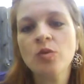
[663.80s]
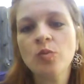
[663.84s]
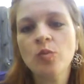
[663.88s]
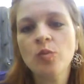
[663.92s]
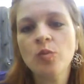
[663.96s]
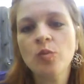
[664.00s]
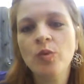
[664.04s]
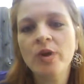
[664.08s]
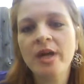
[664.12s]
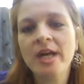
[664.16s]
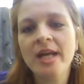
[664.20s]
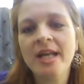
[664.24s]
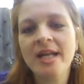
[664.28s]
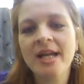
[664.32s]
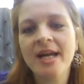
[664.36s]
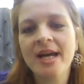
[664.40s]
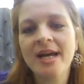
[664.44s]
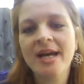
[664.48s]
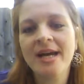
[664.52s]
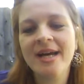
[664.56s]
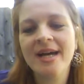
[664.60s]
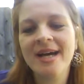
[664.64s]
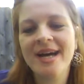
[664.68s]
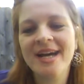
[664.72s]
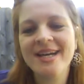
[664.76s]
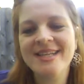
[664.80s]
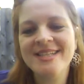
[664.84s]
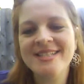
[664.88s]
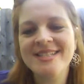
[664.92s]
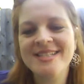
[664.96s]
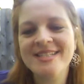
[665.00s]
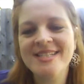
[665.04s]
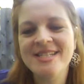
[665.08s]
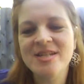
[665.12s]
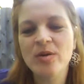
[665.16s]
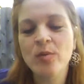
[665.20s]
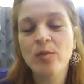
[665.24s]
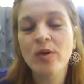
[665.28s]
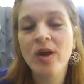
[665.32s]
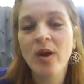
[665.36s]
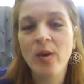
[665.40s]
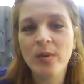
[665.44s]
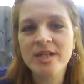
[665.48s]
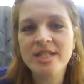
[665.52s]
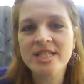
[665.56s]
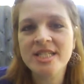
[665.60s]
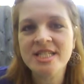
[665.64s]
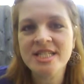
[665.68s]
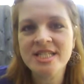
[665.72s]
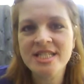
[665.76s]
when I
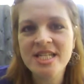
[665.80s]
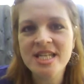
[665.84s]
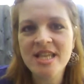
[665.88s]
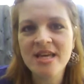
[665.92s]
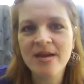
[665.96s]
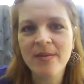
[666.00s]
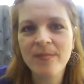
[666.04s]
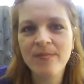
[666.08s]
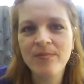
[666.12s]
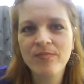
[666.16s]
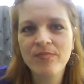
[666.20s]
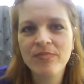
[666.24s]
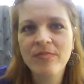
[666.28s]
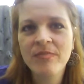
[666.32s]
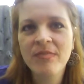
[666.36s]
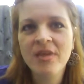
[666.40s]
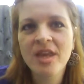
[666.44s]
went to see them